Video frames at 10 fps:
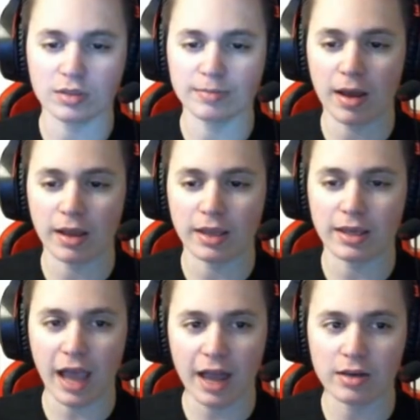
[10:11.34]
my
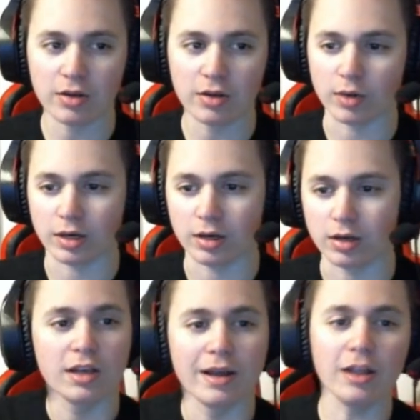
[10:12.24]
god doing?
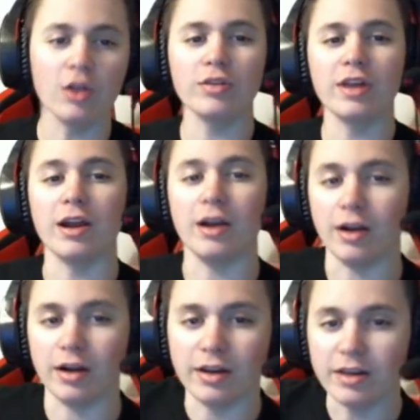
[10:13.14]
Hello
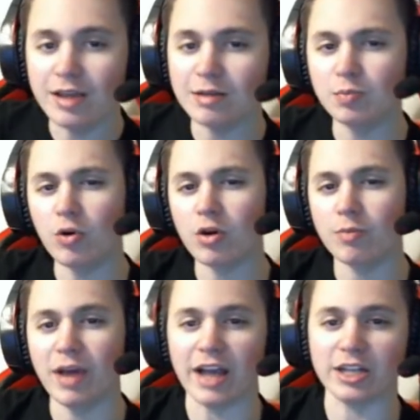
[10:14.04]
there! Name's Pork
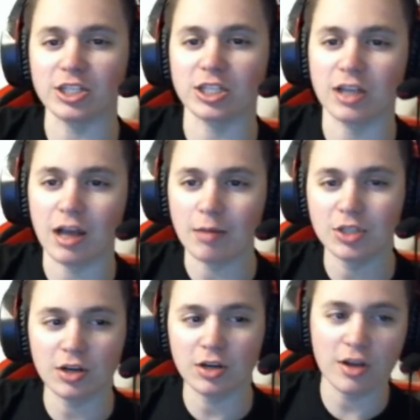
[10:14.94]
Patch. I'm
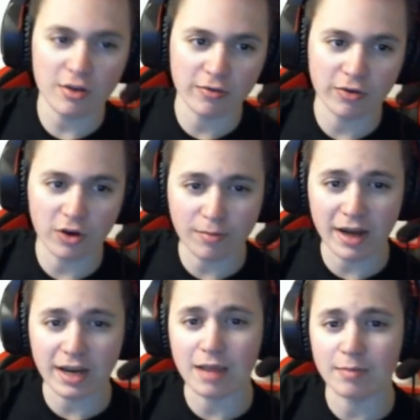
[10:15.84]
sure you've heard my
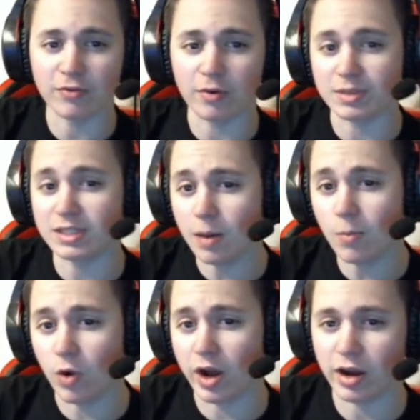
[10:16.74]
name from
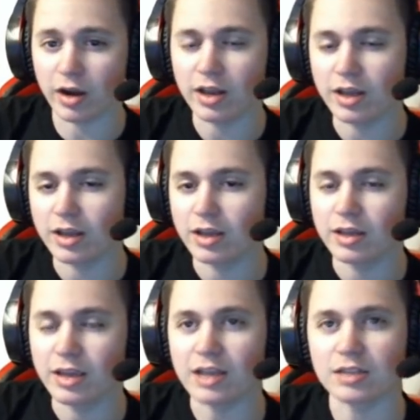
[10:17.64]
somewhere.
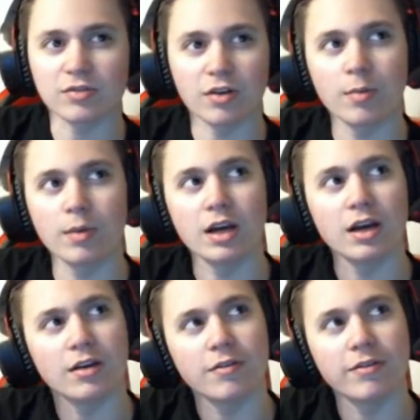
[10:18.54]
Yes, from
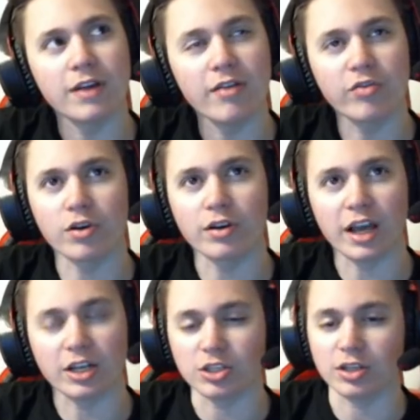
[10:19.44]
uh, FNAF World,
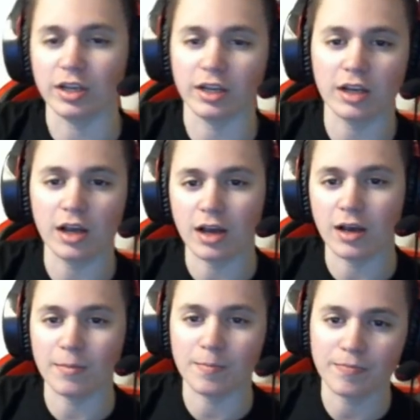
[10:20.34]
actually. Um,